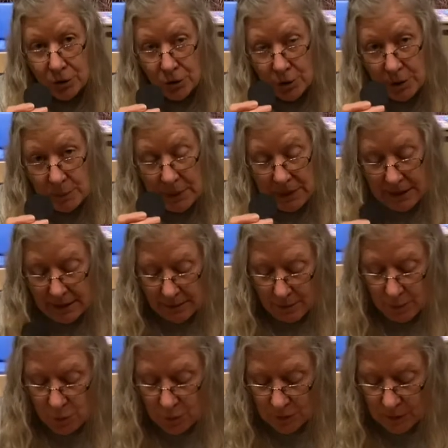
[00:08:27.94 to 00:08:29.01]
to be
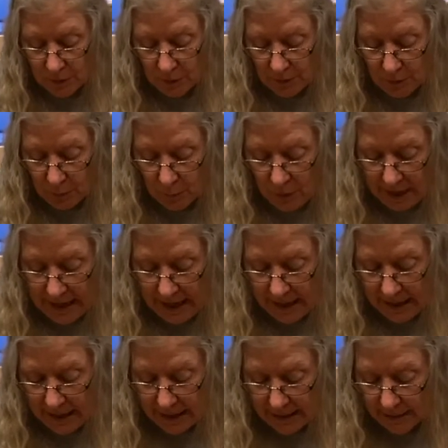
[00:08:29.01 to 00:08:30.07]
using with
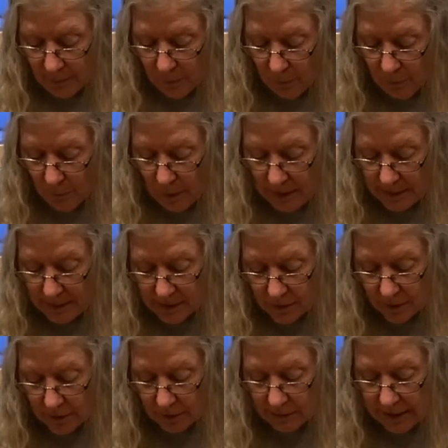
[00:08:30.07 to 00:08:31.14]
one
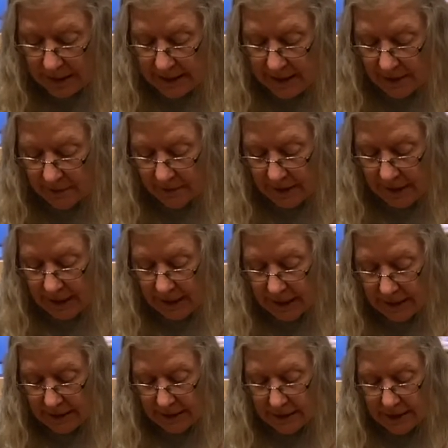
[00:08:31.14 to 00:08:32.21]
circle right now for the
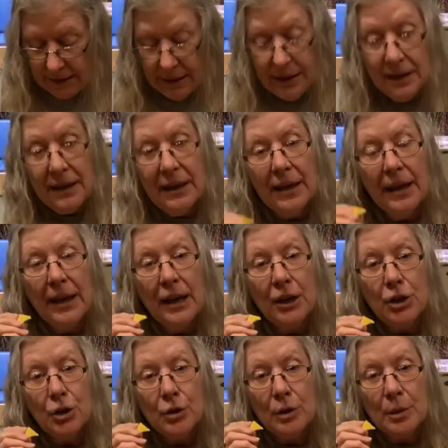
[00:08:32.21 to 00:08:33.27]
head, and
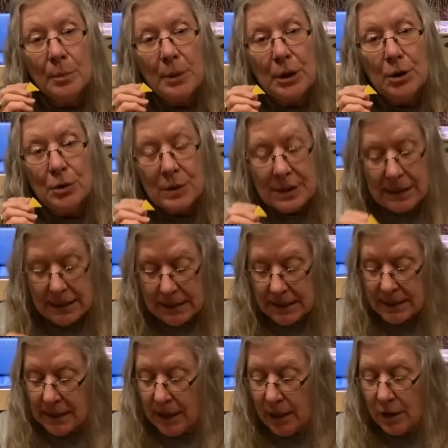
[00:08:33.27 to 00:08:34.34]
you're going to be using
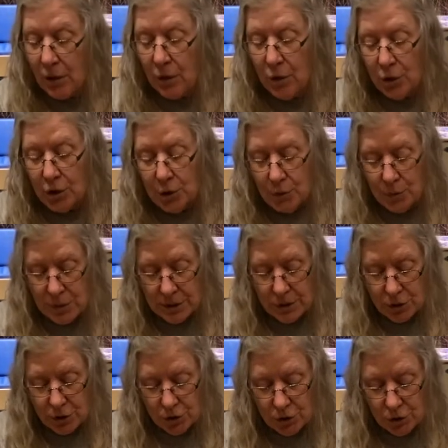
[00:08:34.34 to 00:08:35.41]
this, and all you want to
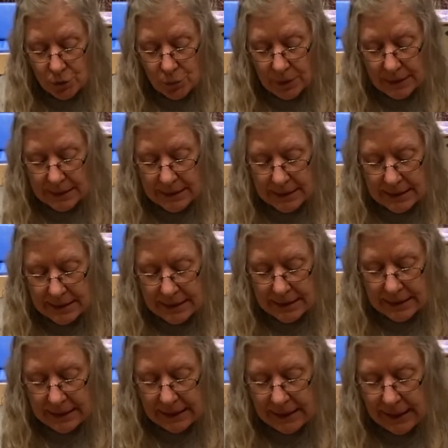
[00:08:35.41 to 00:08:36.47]
do is
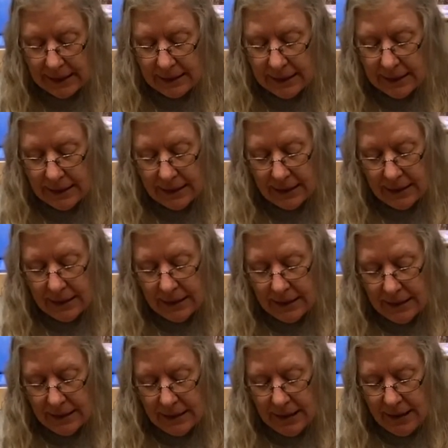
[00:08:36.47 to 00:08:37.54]
get
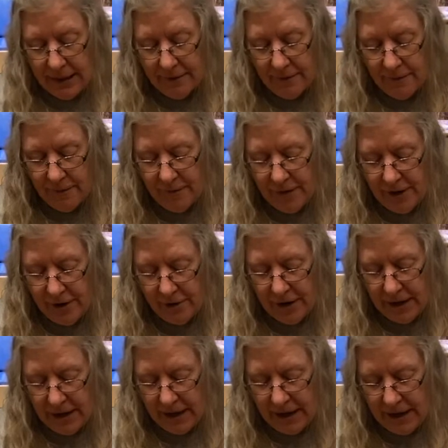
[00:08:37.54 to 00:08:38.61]
the
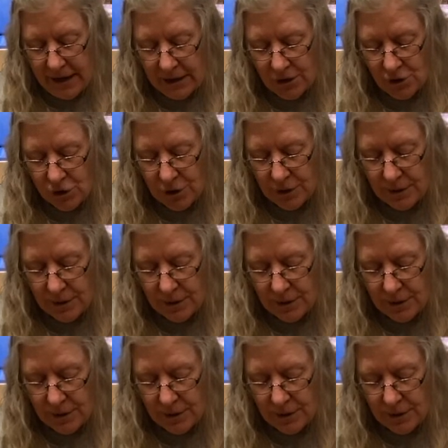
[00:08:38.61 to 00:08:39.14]
very edge